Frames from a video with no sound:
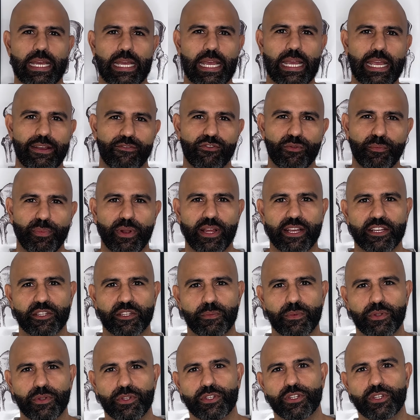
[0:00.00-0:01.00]
hip
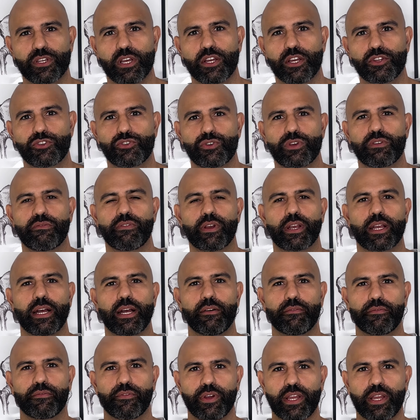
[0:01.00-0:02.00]
replacement surgery
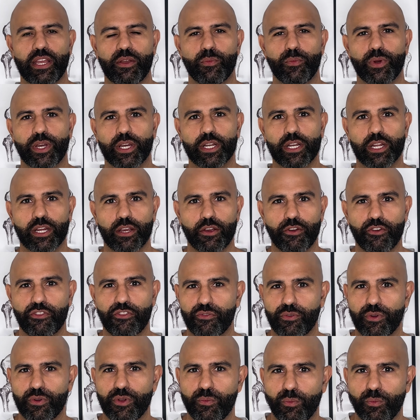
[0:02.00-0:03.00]
recovery. We're going to go
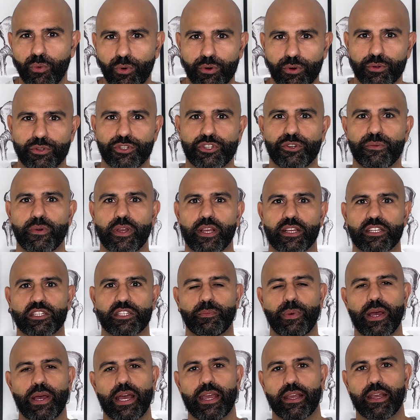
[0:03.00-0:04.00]
through what to
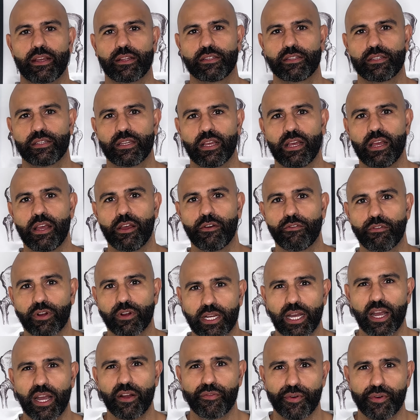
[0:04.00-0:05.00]
expect,
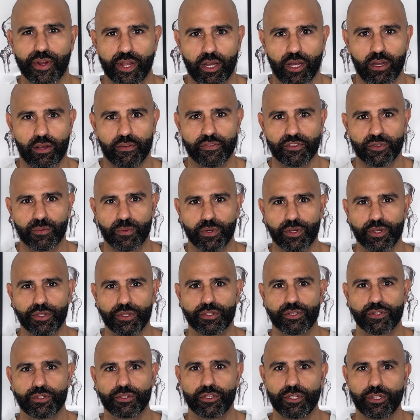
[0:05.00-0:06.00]
recovery
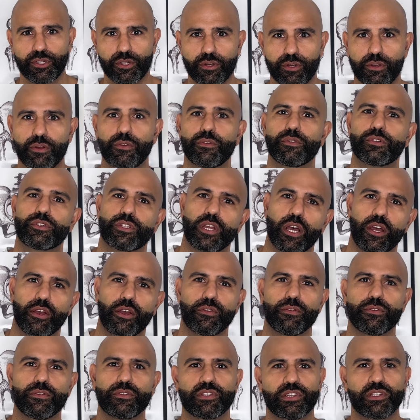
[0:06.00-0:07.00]
afterwards, do's,
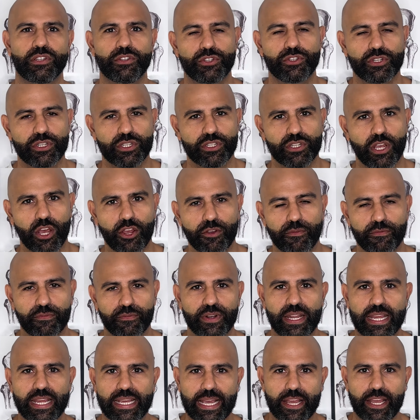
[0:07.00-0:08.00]
don'ts, and just
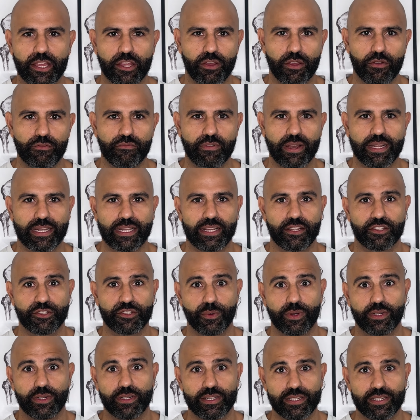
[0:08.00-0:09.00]
hopefully get you ready
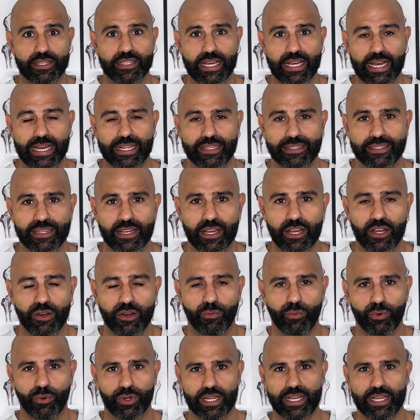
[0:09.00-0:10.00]
to understand
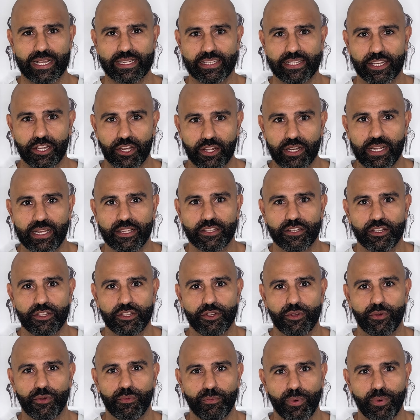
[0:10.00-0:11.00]
what it is that you need to
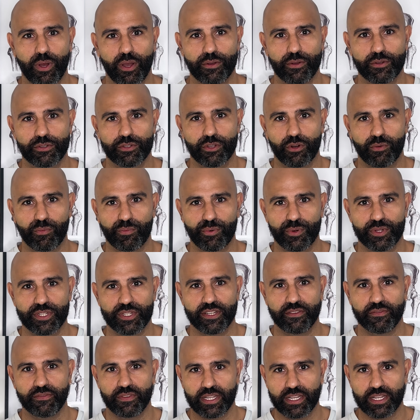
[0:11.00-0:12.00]
do
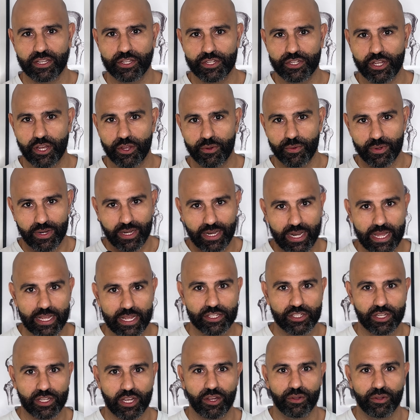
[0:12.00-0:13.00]
post-operatively. So
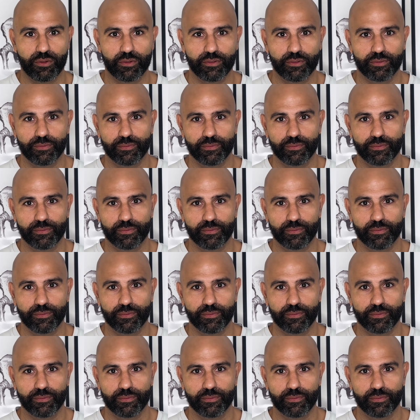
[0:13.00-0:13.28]
let's go.